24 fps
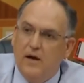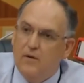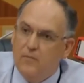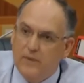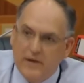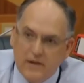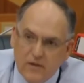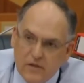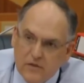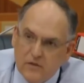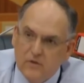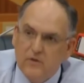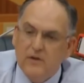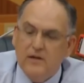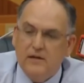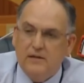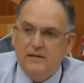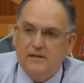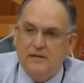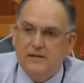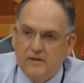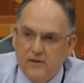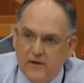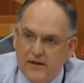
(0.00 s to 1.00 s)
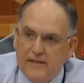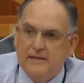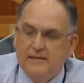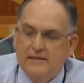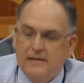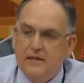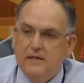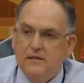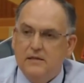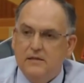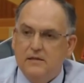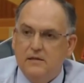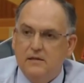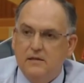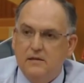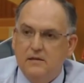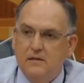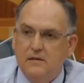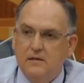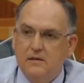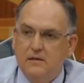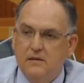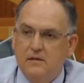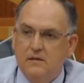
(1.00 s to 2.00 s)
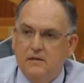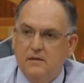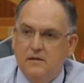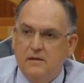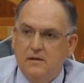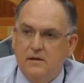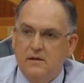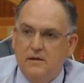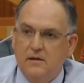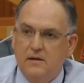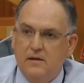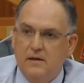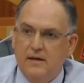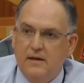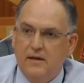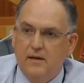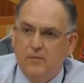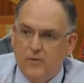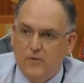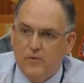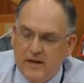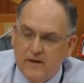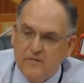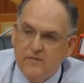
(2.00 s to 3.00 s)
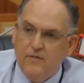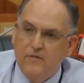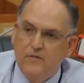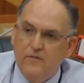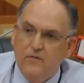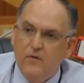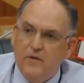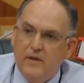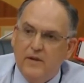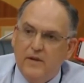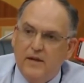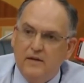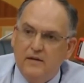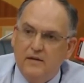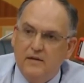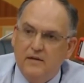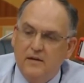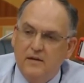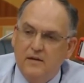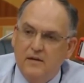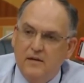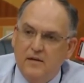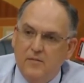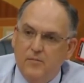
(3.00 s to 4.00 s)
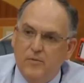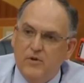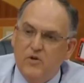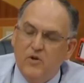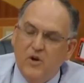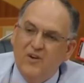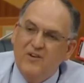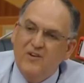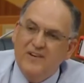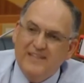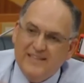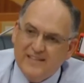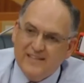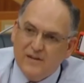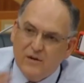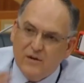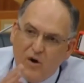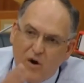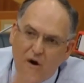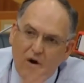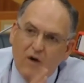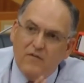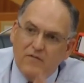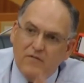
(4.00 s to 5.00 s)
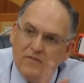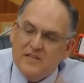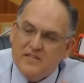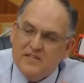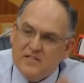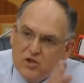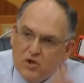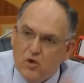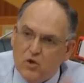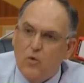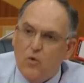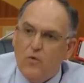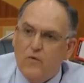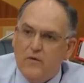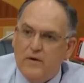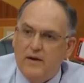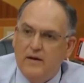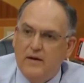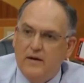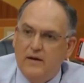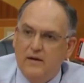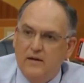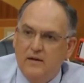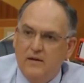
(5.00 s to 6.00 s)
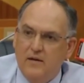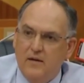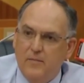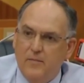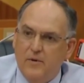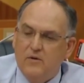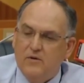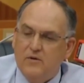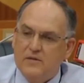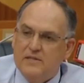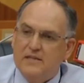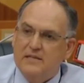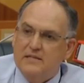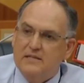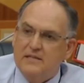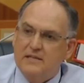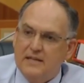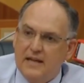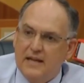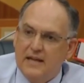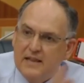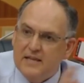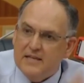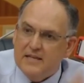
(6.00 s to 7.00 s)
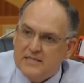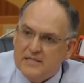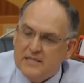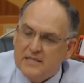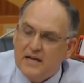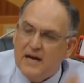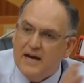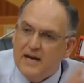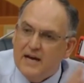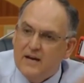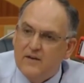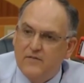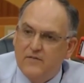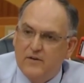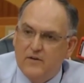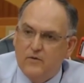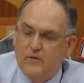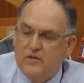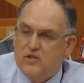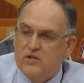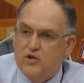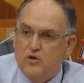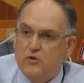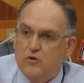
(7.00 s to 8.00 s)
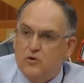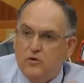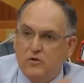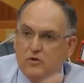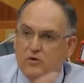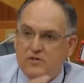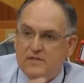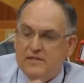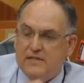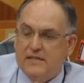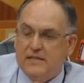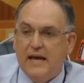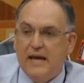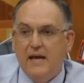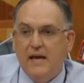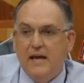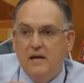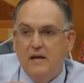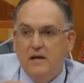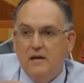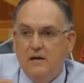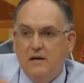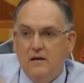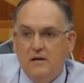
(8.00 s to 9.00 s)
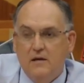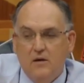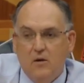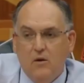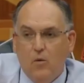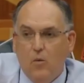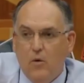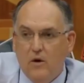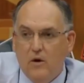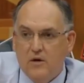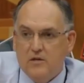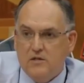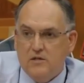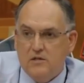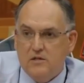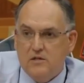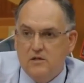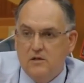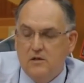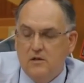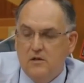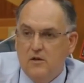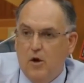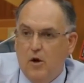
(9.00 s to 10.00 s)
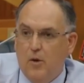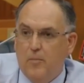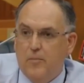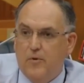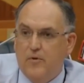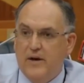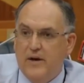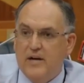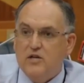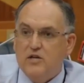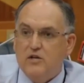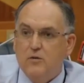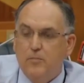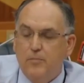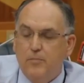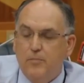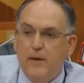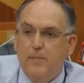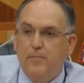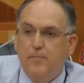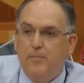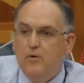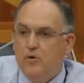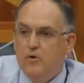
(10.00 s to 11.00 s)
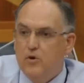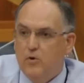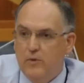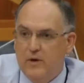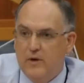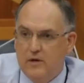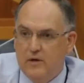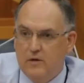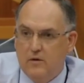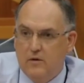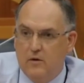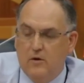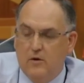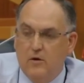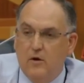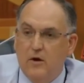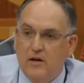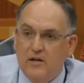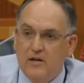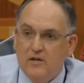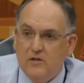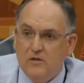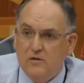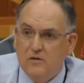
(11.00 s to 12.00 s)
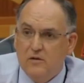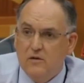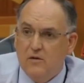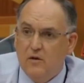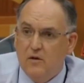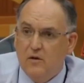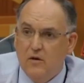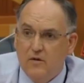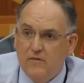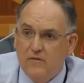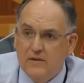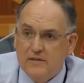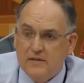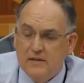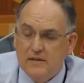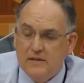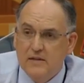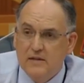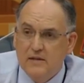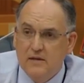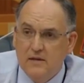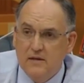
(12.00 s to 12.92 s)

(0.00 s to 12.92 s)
I went through it in great detail, and I'm grateful for that. But you only tell half the story, because there's another side of it, which you could say was the operational people, you had knowledge of it.